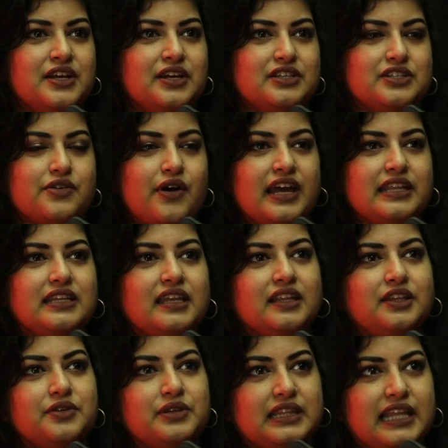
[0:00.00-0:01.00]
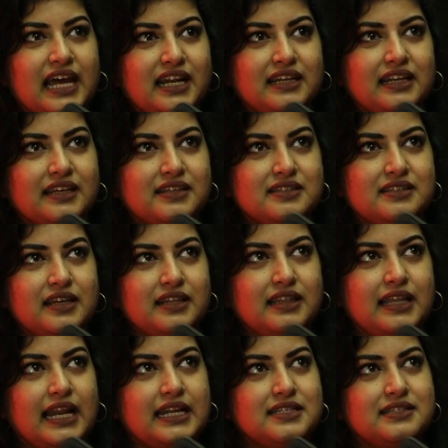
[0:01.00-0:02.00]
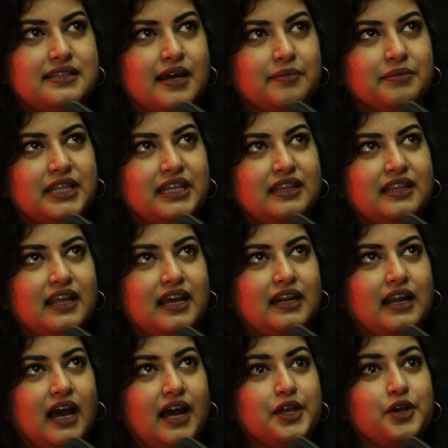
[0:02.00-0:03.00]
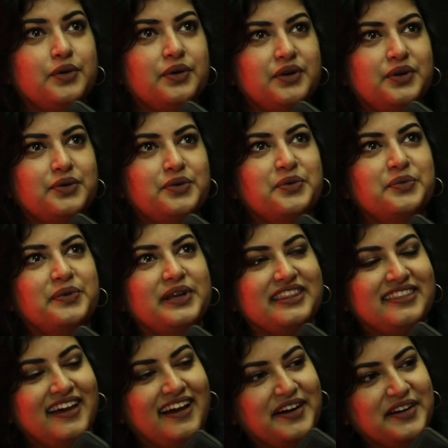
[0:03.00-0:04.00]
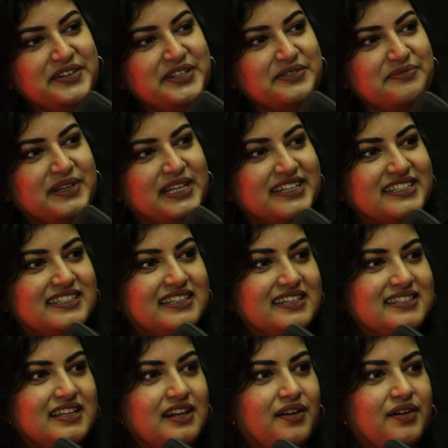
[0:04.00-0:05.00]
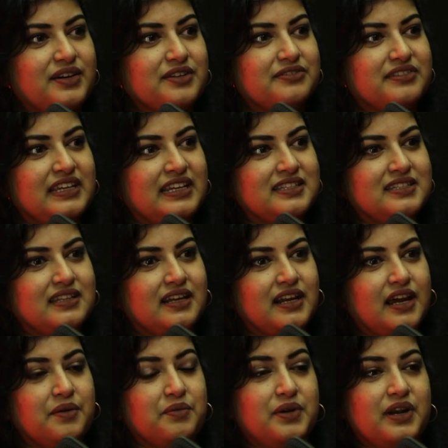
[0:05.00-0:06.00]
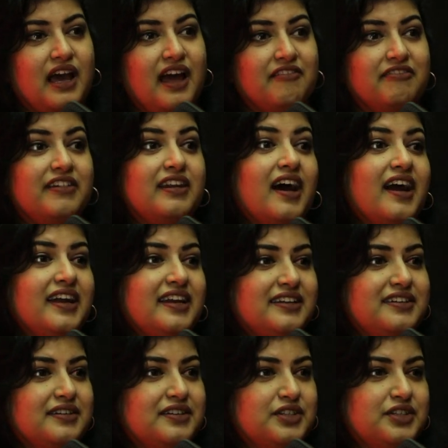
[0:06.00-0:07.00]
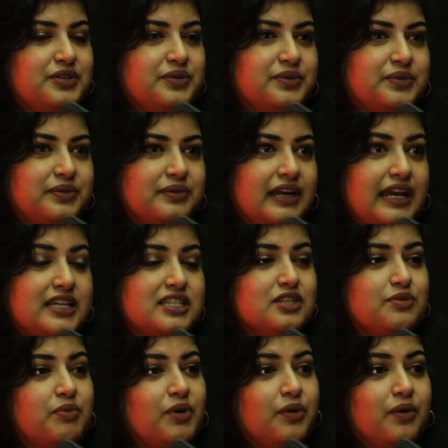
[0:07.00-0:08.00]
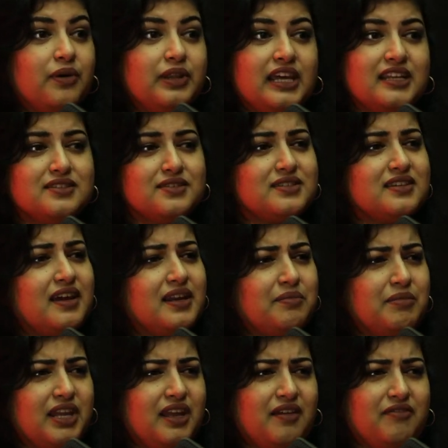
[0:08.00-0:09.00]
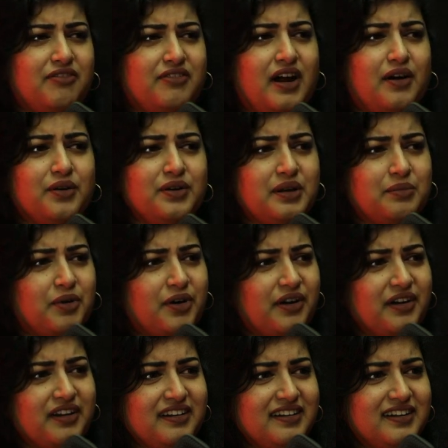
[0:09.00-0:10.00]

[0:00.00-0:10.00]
So I think to that extent, that is something that I could do without because there's a lot of things that I would have liked to explore that society may have frowned upon.